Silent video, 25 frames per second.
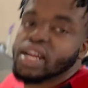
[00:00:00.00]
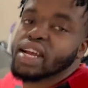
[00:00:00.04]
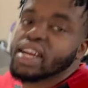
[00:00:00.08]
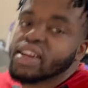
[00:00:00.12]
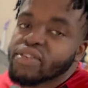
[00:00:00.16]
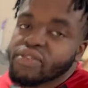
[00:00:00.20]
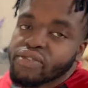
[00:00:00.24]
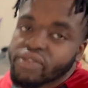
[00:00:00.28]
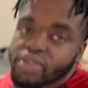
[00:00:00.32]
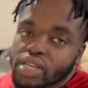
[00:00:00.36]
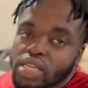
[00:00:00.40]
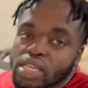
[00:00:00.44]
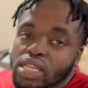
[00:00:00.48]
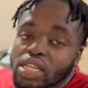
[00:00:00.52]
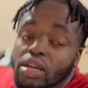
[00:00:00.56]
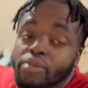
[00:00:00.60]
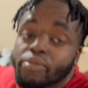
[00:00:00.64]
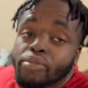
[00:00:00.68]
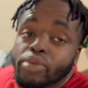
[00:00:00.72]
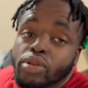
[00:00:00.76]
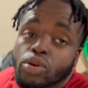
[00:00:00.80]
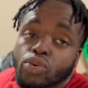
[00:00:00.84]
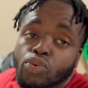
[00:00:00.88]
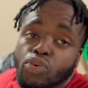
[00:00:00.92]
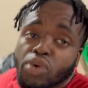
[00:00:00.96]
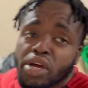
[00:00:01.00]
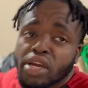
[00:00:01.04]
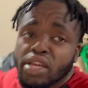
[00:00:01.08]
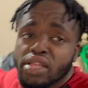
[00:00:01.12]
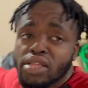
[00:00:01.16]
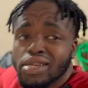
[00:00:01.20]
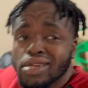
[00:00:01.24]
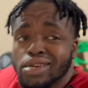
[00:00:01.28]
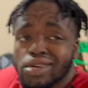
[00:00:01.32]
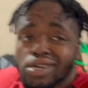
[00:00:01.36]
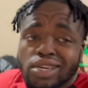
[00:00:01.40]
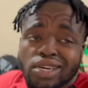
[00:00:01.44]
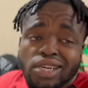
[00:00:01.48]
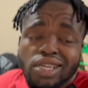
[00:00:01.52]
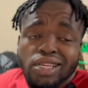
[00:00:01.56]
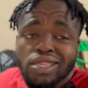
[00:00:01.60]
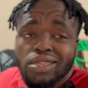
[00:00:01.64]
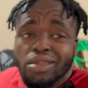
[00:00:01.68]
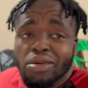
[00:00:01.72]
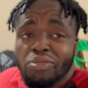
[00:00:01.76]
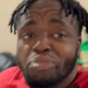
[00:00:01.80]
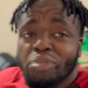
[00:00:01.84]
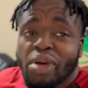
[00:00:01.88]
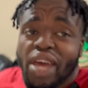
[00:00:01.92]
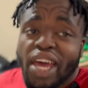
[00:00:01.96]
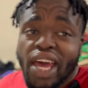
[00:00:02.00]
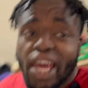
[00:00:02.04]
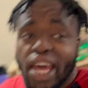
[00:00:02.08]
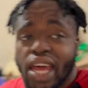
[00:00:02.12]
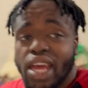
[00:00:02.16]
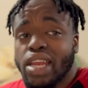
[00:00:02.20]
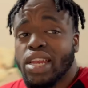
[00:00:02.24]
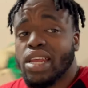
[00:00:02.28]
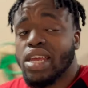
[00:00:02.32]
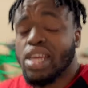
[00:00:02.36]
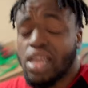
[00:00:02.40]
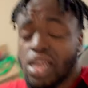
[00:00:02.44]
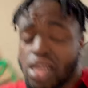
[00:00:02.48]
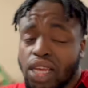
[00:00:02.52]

every step of the way the good, the bad,